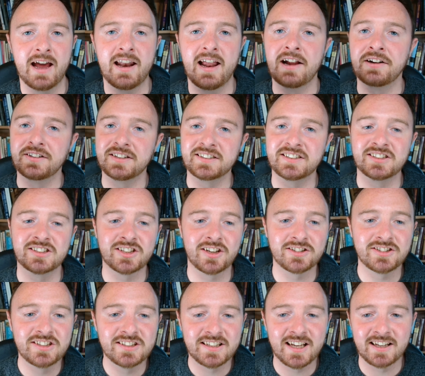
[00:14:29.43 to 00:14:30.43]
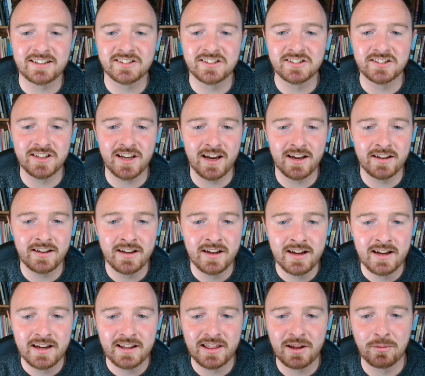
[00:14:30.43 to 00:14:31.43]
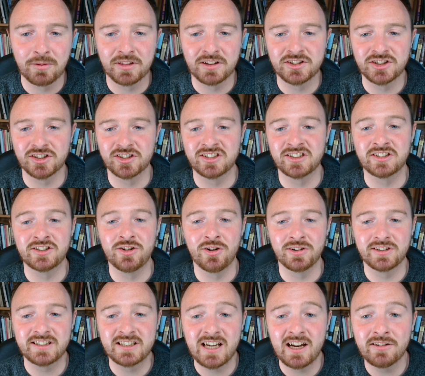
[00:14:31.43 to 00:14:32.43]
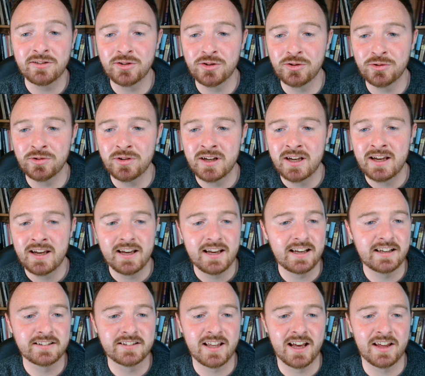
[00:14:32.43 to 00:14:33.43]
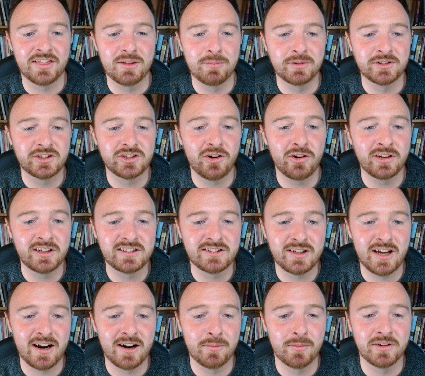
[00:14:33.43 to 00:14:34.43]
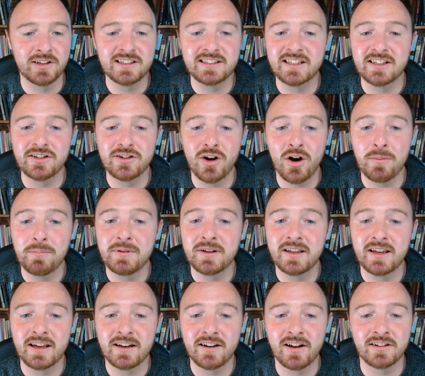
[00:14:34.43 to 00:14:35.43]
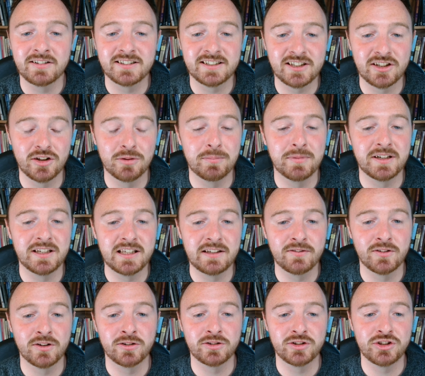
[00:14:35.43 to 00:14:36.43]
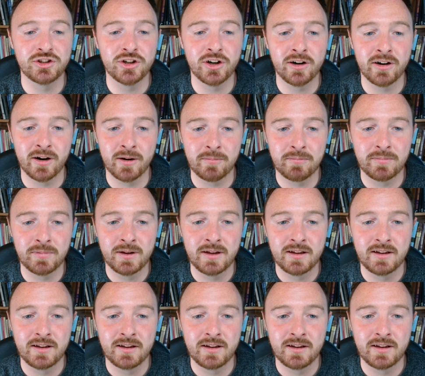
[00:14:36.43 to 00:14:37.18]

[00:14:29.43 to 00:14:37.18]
And LDS Discussions has to say that what the church does not tell you is that the Masonic ceremony did not begin until medieval Europe.